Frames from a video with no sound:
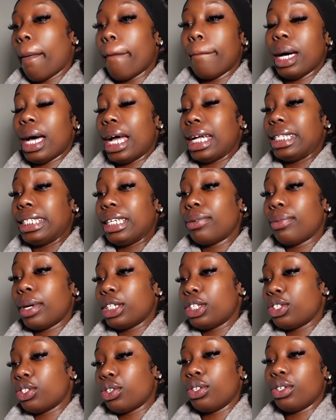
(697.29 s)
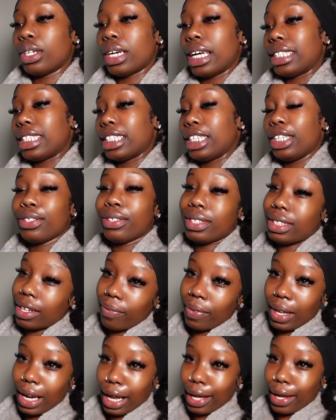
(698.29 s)
but I did want to show you guys the new
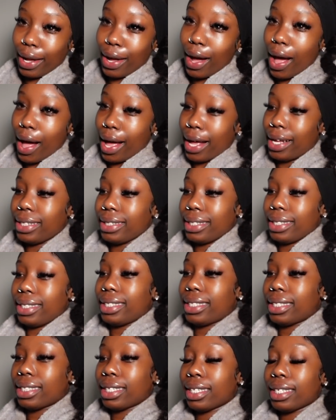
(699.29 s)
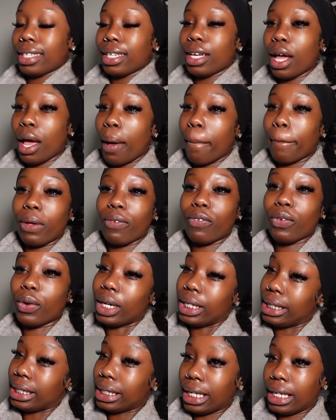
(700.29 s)
stuff that I got before
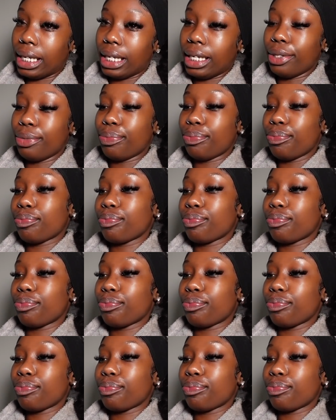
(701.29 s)
I did it.